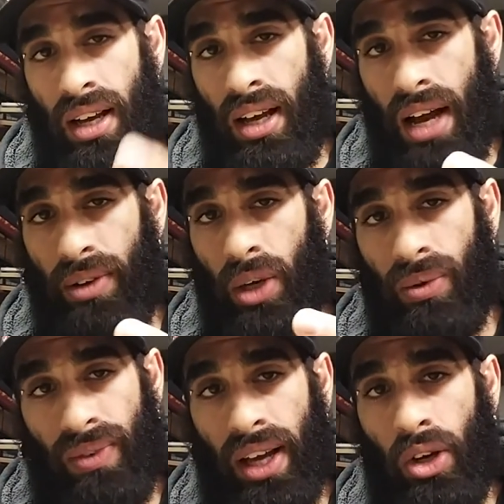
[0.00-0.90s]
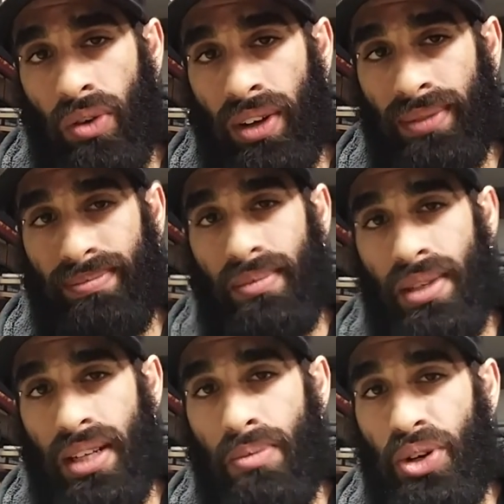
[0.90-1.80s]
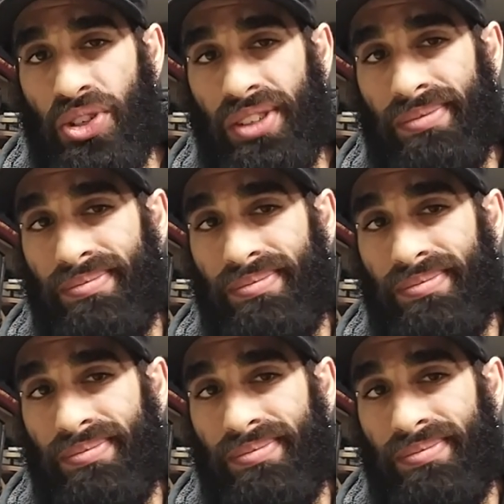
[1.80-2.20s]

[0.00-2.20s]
Have a good one, Vancouver. Stay breezy.